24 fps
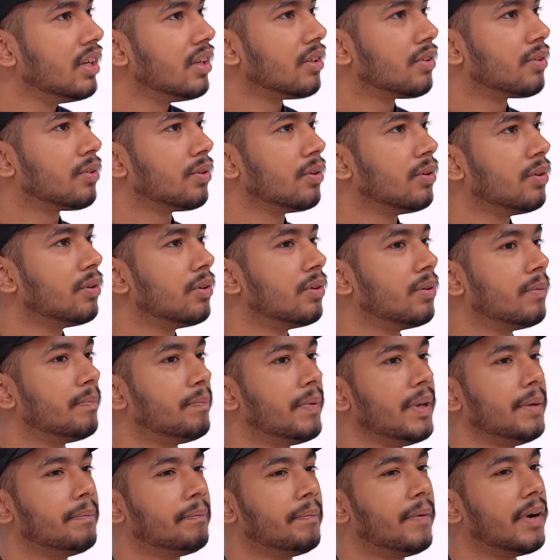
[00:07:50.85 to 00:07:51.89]
So
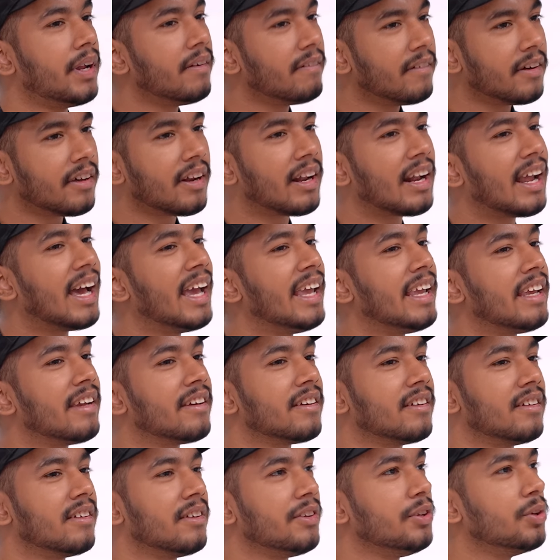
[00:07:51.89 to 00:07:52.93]
people were
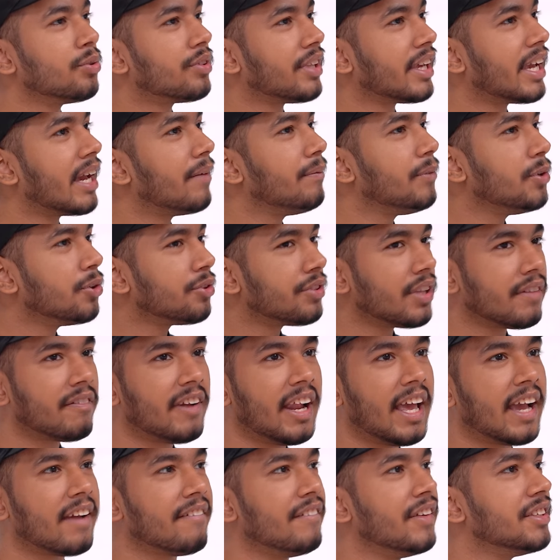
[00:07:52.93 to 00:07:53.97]
like using abusive
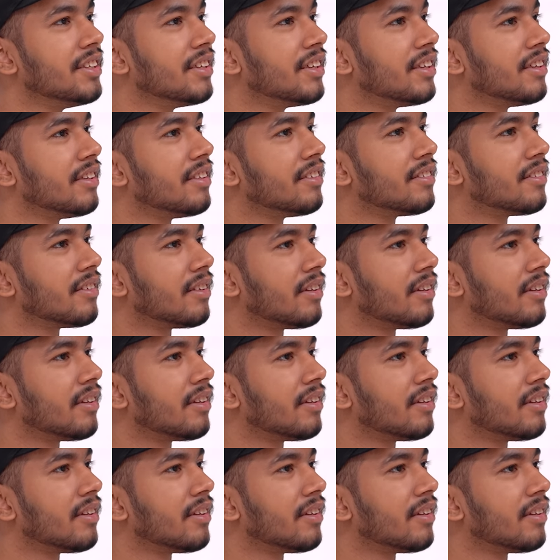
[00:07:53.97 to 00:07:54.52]
languages.